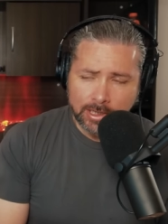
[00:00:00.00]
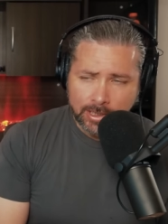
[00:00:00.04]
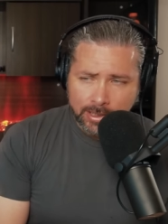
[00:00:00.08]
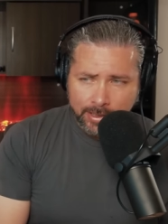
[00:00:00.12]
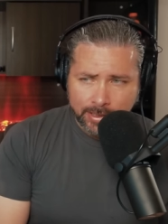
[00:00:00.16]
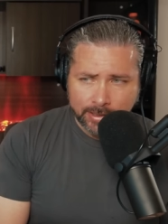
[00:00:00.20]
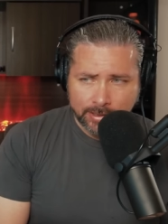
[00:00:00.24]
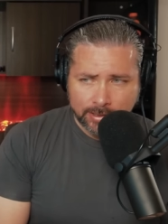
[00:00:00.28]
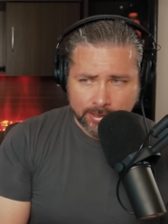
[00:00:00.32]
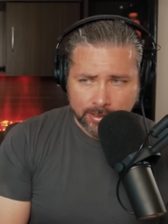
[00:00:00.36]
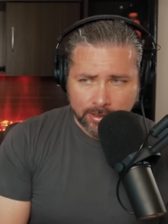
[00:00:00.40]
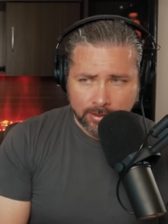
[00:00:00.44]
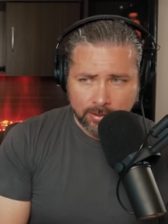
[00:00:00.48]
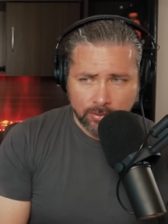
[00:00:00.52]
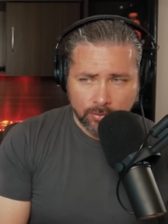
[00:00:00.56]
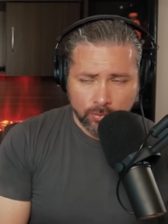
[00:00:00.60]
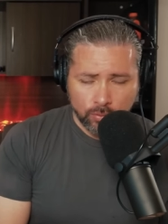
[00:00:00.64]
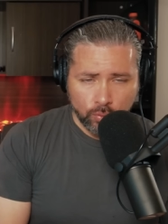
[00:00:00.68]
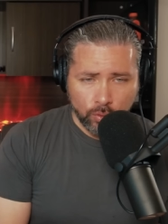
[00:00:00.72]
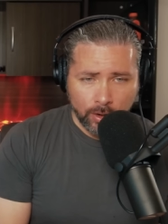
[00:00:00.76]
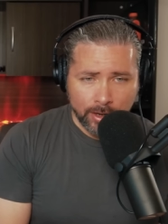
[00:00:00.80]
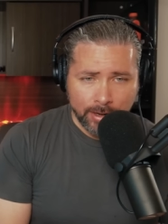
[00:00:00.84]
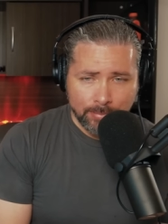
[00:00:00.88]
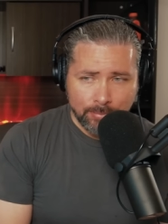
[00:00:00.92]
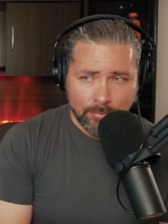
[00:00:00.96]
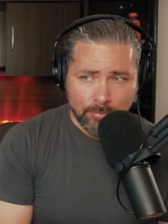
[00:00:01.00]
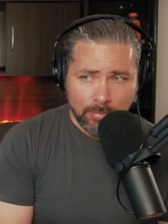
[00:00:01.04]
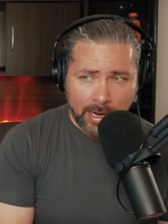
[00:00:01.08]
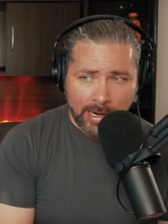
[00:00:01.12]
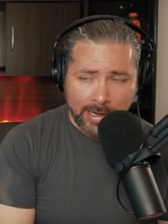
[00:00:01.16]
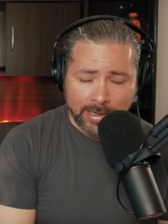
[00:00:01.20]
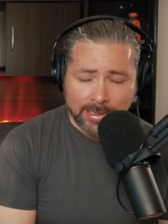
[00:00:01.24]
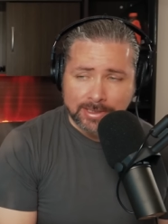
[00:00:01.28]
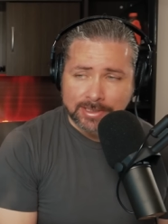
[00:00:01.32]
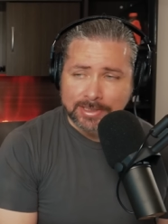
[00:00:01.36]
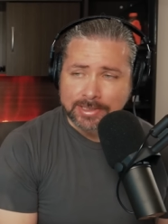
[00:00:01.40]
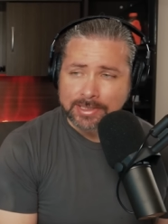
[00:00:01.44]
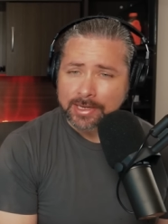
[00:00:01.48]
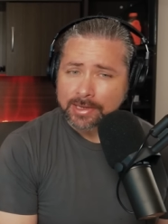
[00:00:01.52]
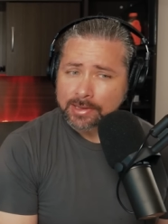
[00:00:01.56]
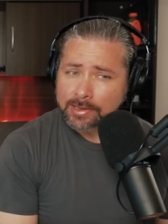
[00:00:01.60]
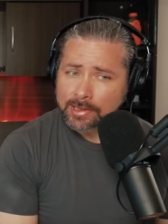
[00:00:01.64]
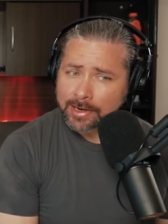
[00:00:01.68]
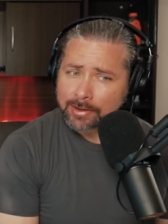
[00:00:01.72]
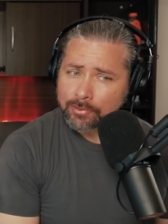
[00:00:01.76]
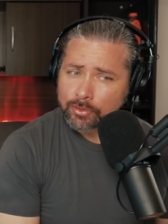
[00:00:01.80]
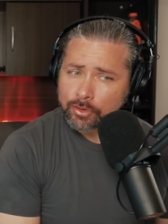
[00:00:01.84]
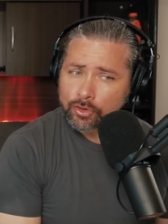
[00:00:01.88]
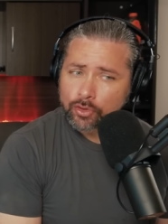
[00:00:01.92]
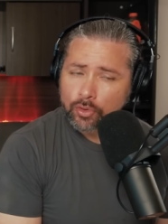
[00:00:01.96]
And so, what mindset
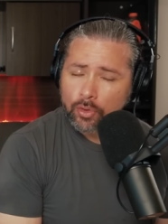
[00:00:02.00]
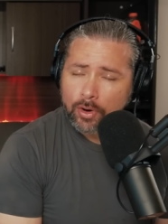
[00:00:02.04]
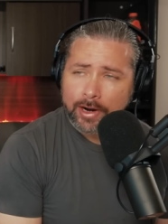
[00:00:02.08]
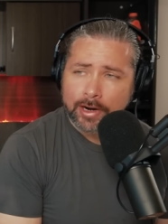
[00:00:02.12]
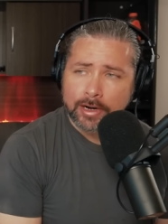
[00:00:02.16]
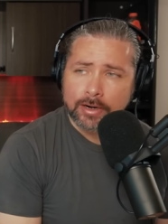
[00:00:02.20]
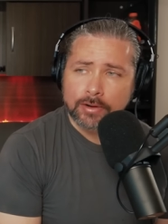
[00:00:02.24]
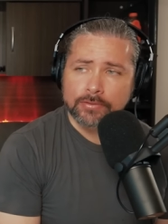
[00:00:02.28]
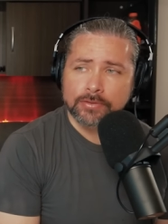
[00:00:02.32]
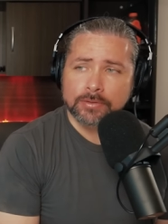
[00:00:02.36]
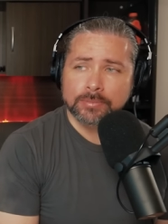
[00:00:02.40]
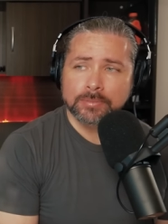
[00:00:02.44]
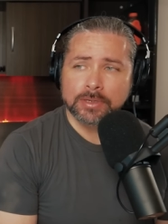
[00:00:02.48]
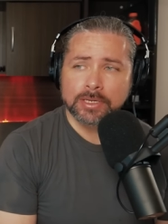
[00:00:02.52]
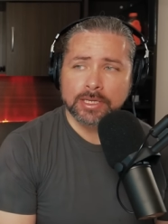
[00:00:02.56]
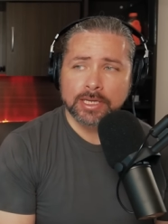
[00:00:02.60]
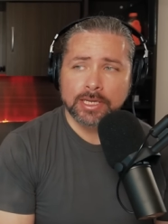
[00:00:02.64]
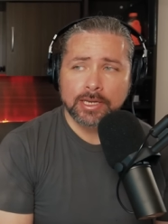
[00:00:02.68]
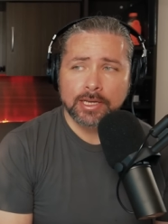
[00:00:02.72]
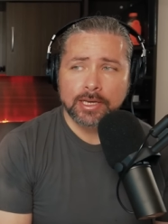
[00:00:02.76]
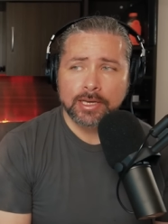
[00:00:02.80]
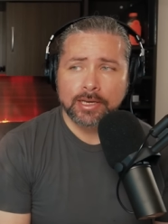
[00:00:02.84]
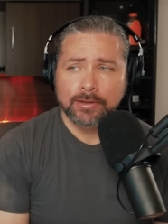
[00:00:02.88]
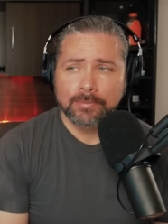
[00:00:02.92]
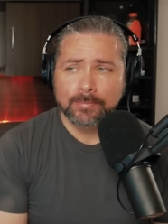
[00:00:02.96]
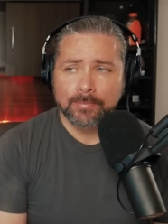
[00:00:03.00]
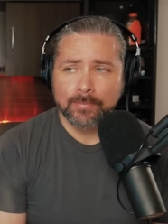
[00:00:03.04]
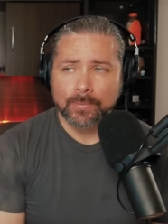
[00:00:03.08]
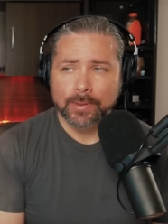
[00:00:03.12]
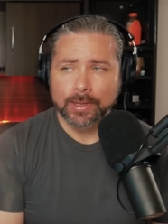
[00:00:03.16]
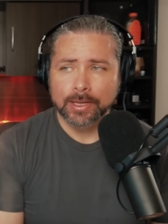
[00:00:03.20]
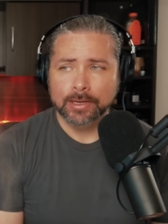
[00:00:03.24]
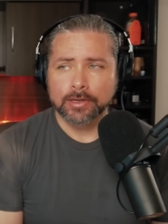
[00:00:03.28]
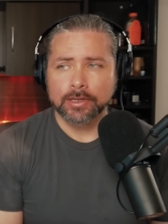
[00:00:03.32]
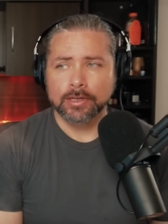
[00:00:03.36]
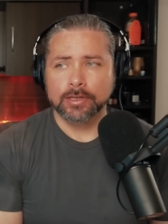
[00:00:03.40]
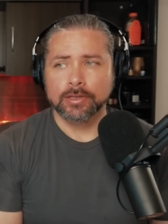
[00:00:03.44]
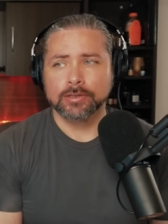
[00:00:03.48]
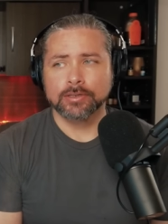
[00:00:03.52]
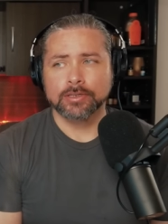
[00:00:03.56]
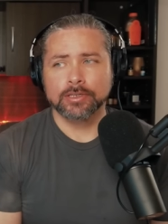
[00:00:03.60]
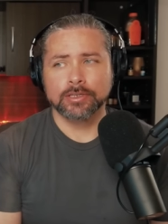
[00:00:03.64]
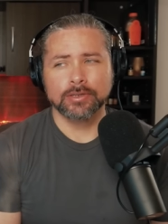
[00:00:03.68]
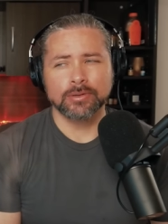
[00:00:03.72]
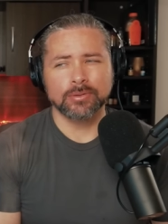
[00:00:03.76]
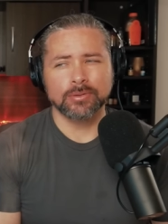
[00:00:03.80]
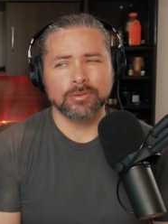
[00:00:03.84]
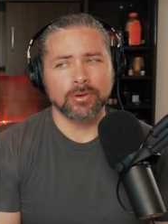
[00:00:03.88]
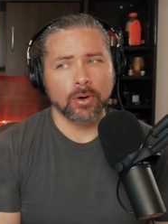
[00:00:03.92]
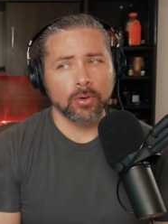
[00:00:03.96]
that required from Didi
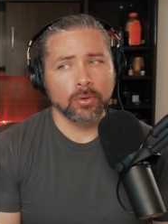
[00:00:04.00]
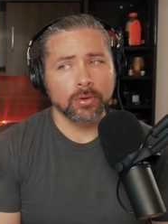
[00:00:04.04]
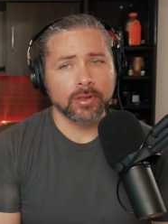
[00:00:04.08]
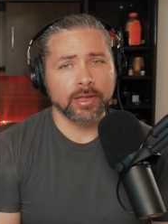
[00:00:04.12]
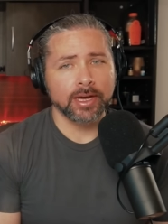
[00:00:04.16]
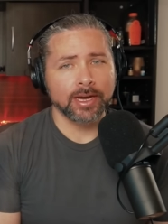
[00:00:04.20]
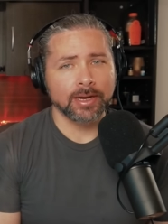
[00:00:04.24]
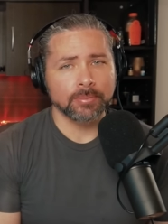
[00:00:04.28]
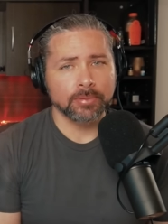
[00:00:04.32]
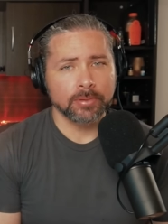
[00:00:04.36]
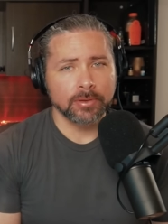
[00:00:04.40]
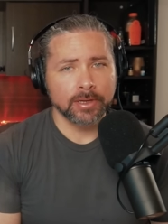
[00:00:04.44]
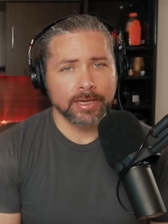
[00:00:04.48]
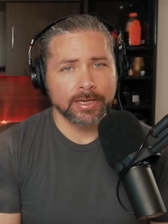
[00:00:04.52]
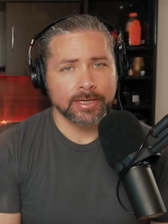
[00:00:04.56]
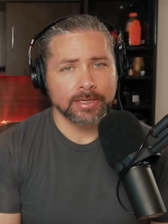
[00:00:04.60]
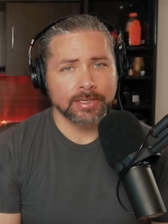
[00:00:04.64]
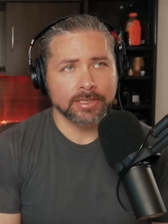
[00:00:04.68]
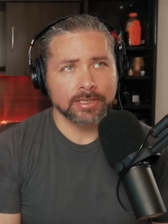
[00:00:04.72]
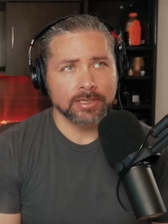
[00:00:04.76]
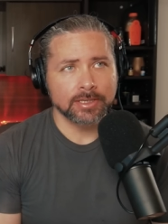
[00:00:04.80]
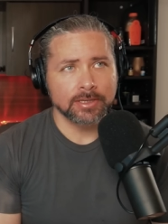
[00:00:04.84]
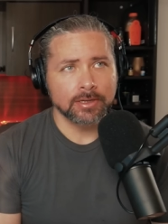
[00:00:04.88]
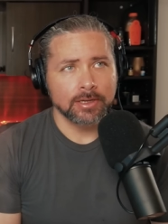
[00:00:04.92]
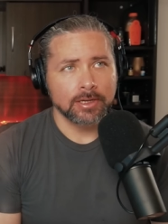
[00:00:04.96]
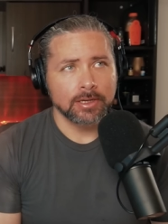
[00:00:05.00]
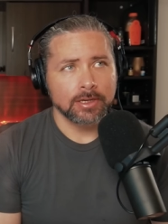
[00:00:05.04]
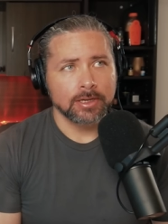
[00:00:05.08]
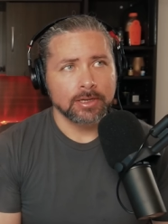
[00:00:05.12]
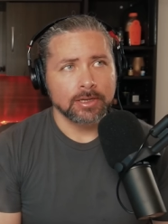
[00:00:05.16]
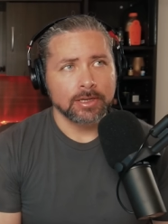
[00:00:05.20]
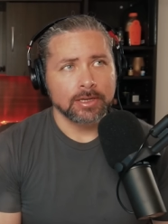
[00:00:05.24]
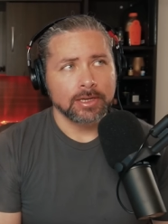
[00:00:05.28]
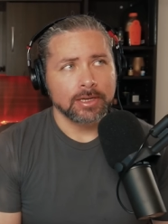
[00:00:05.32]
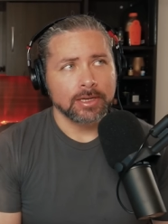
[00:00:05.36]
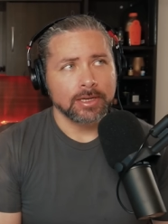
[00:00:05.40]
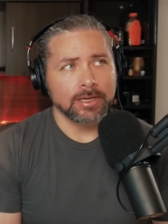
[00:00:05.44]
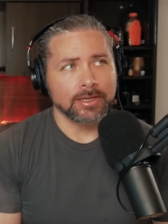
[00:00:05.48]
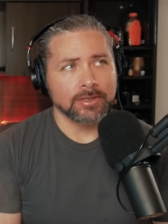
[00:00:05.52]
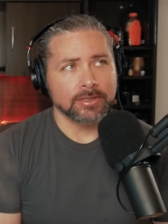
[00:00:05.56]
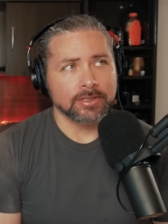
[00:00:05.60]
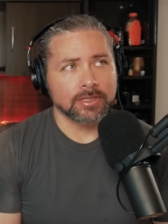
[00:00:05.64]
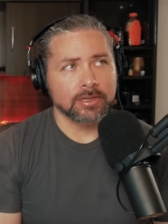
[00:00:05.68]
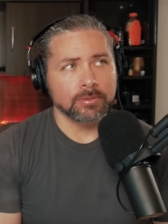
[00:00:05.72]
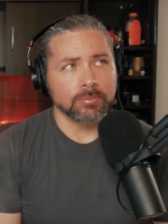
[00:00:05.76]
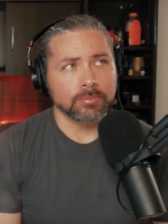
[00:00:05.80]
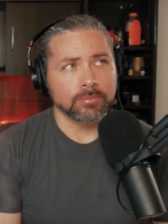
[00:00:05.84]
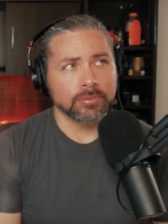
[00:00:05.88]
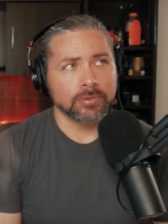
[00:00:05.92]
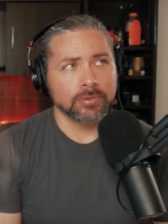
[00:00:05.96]
to go to that place is
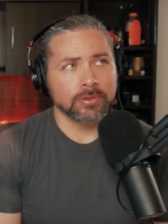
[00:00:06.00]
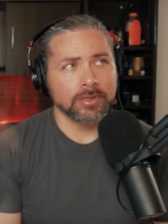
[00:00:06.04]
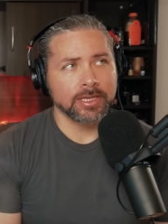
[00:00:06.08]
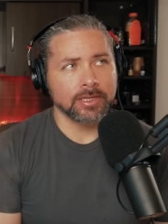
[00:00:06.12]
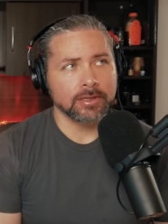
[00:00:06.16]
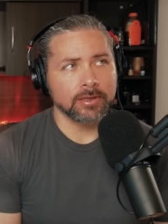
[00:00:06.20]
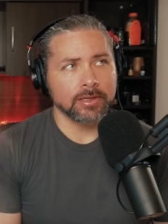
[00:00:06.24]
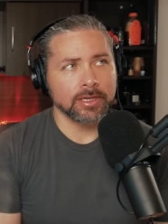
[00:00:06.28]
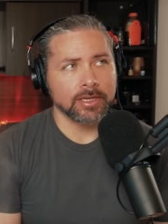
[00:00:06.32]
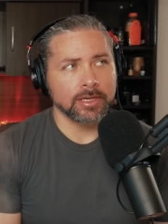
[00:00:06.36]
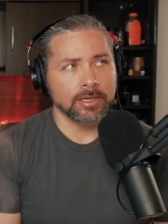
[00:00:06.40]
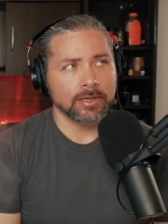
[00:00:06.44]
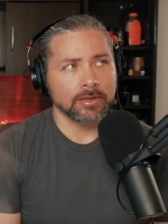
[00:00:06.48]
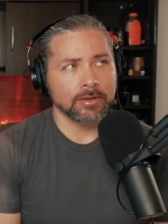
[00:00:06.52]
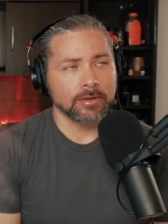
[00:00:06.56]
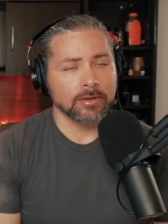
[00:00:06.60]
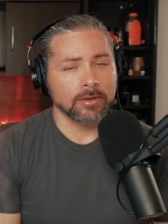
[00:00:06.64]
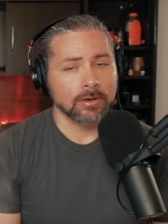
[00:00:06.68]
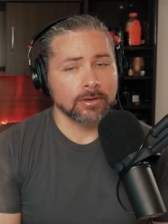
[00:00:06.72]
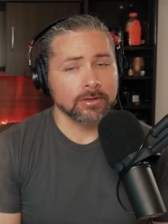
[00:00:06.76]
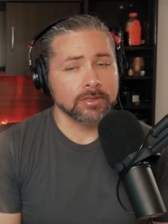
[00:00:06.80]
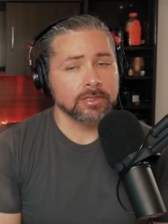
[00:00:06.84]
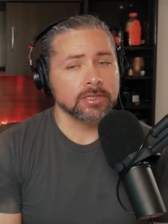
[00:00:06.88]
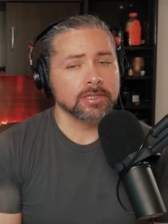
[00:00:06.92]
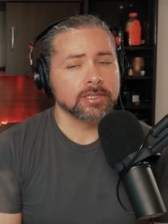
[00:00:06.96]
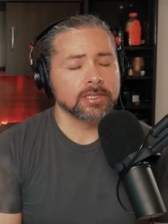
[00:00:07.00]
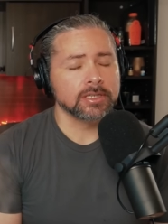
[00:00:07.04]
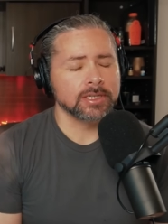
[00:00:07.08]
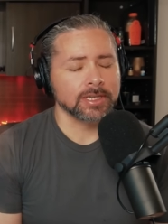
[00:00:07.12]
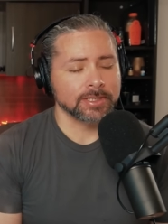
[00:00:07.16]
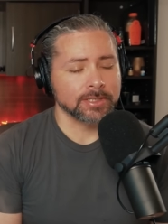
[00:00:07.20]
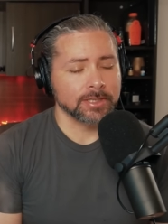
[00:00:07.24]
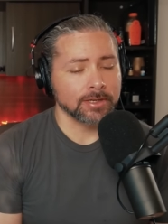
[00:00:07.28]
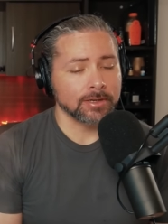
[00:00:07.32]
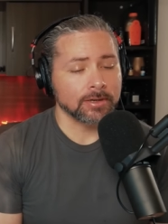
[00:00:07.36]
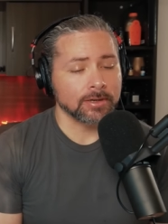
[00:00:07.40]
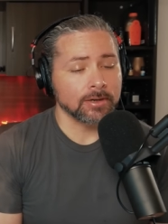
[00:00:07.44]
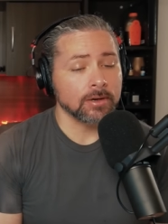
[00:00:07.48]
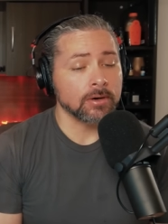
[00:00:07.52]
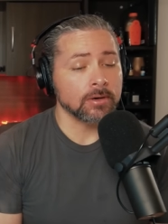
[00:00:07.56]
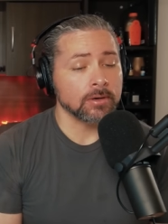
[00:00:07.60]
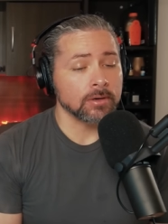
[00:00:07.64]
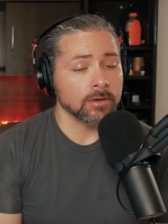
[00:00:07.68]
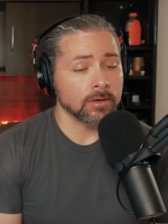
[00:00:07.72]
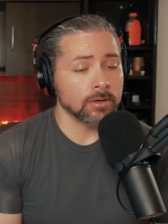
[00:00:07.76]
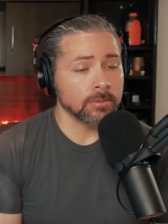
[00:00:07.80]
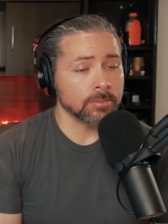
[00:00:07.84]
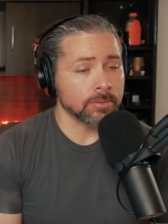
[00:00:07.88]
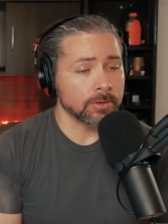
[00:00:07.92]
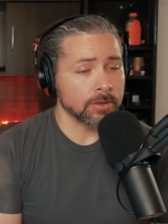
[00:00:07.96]
completely narcissistic on
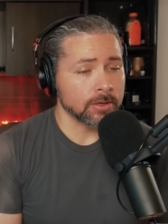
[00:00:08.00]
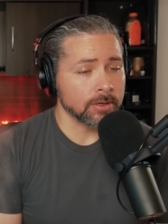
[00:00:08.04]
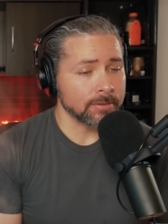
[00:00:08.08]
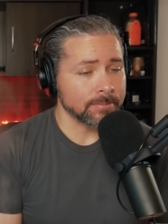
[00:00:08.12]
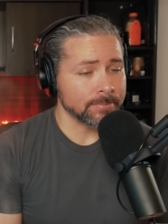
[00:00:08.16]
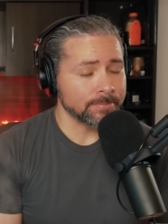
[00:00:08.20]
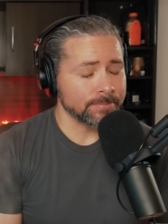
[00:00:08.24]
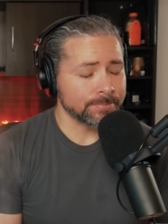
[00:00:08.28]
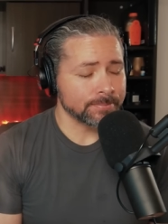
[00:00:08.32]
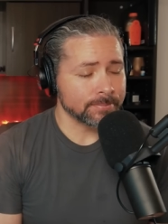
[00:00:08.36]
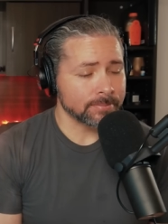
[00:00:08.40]
her part.